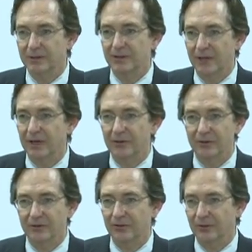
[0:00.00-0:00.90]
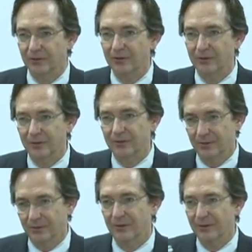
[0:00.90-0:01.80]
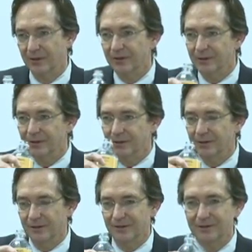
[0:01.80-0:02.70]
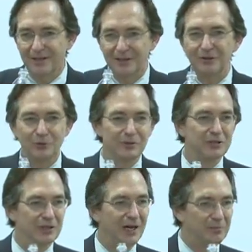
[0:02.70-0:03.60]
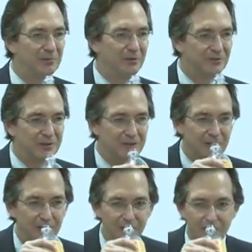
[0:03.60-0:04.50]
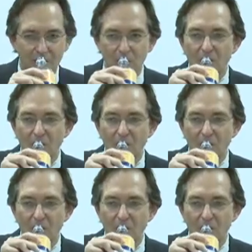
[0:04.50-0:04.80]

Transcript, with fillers: stingers, and so it's, they, can, they can do the job efficiently.